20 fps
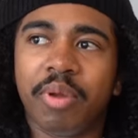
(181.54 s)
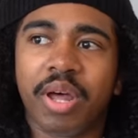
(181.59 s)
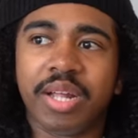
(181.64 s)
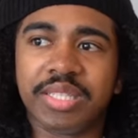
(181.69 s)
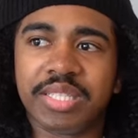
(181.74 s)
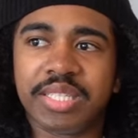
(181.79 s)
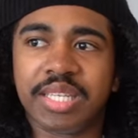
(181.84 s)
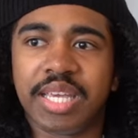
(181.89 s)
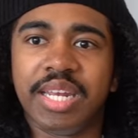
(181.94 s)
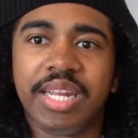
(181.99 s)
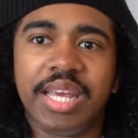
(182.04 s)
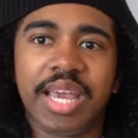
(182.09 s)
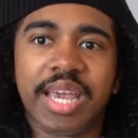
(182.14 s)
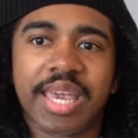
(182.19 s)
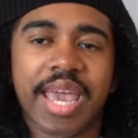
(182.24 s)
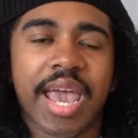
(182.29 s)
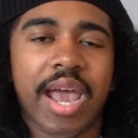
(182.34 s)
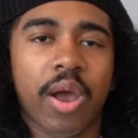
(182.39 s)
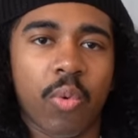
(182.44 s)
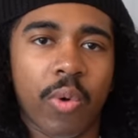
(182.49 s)
not skinny I
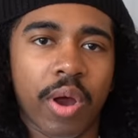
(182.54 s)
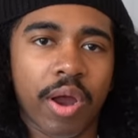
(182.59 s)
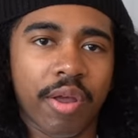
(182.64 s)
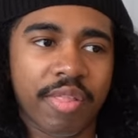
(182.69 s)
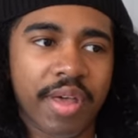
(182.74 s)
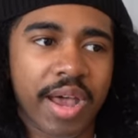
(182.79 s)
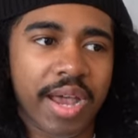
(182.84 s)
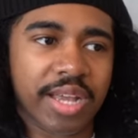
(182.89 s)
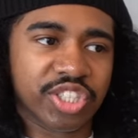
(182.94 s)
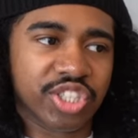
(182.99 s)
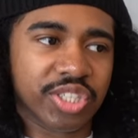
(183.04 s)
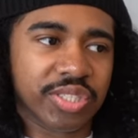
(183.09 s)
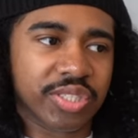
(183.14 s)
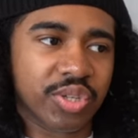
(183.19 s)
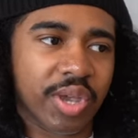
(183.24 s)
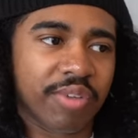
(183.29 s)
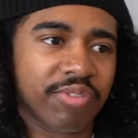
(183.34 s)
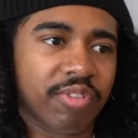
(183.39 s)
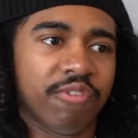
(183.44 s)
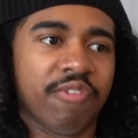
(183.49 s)
can't wear that. It's just
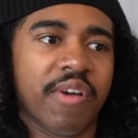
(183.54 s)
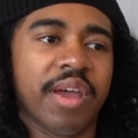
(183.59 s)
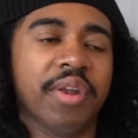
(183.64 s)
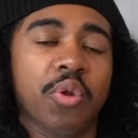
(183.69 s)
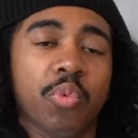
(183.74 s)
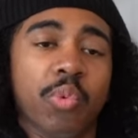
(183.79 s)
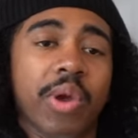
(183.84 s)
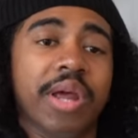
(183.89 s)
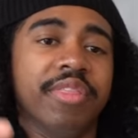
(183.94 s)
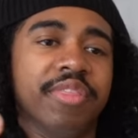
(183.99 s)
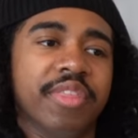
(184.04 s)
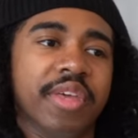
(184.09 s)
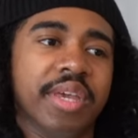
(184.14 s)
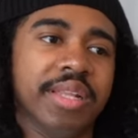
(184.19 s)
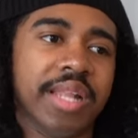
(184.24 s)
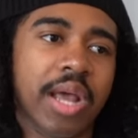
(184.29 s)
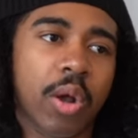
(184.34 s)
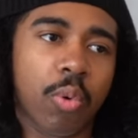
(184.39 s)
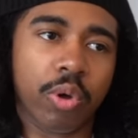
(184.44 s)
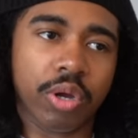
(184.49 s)
you have to find the right
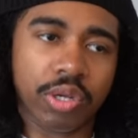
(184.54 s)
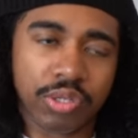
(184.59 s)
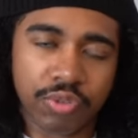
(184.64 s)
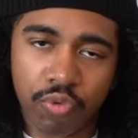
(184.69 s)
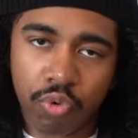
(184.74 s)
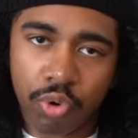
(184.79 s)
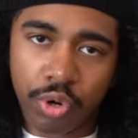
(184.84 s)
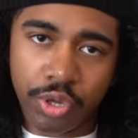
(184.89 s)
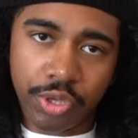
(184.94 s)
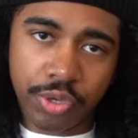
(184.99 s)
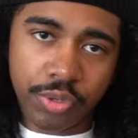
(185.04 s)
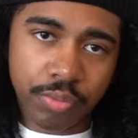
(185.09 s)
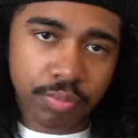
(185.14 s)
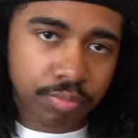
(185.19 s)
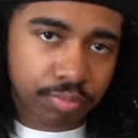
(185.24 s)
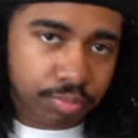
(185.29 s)
thing that works for you.